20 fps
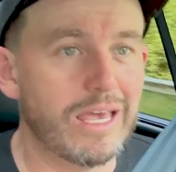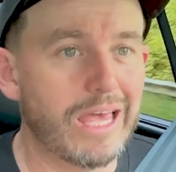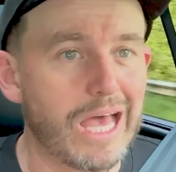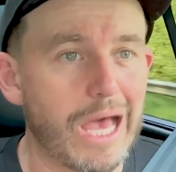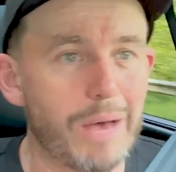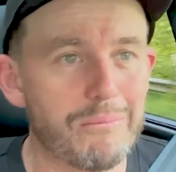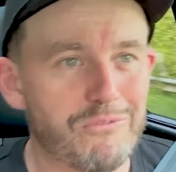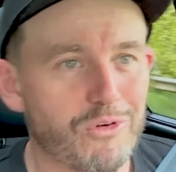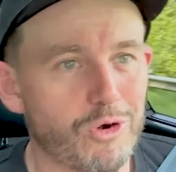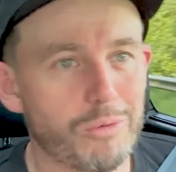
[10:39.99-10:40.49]

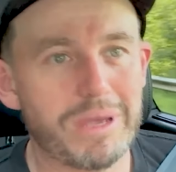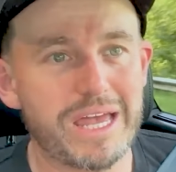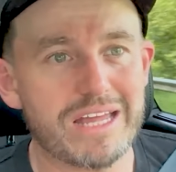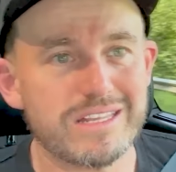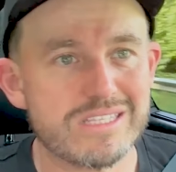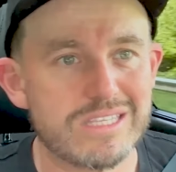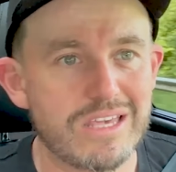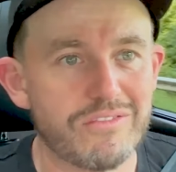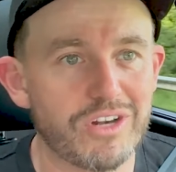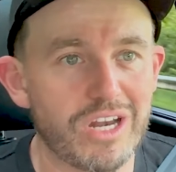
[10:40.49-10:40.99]
up for
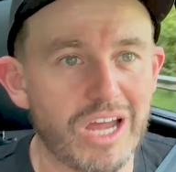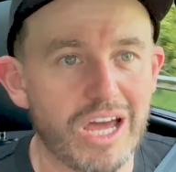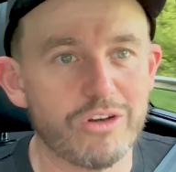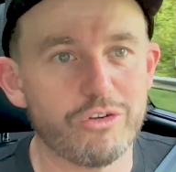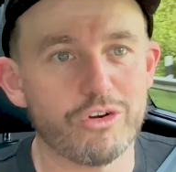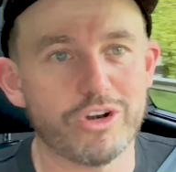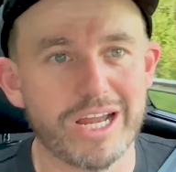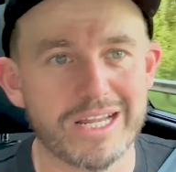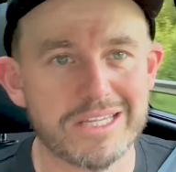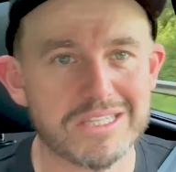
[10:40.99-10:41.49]
about
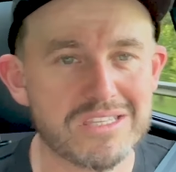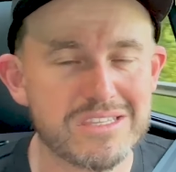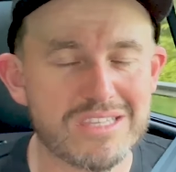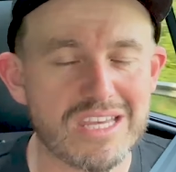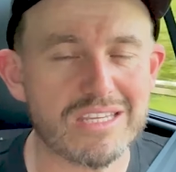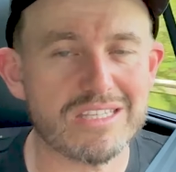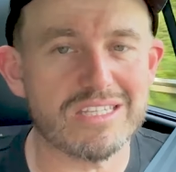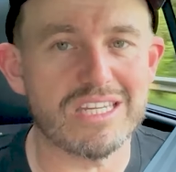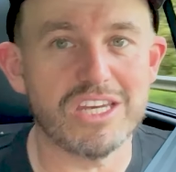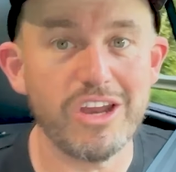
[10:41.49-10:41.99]

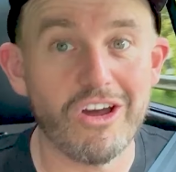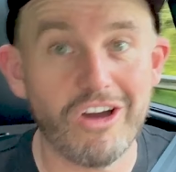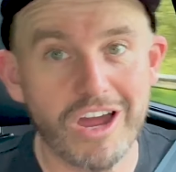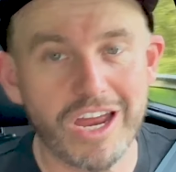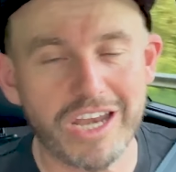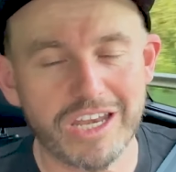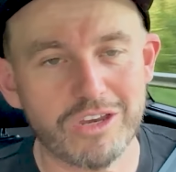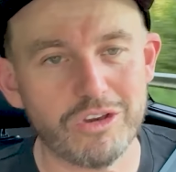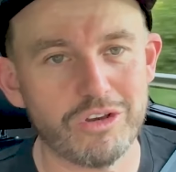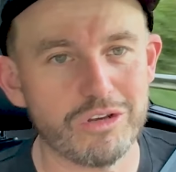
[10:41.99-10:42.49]

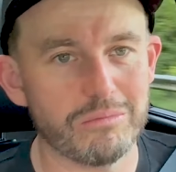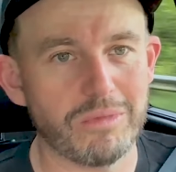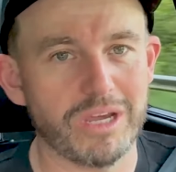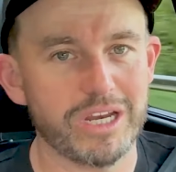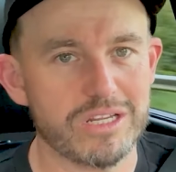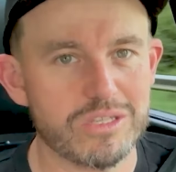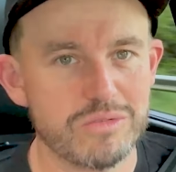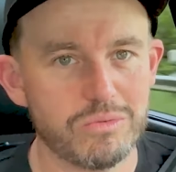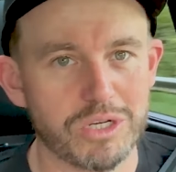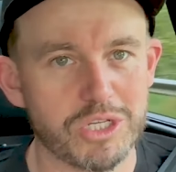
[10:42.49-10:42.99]
769 Newton
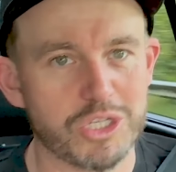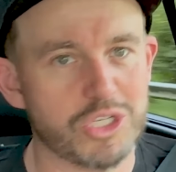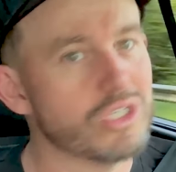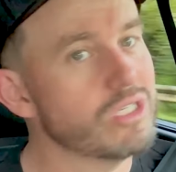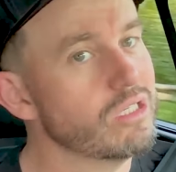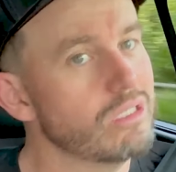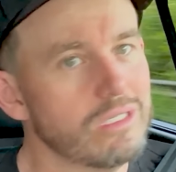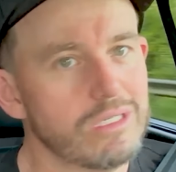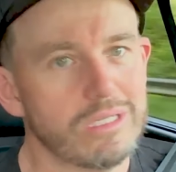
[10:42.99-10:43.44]
meters, which,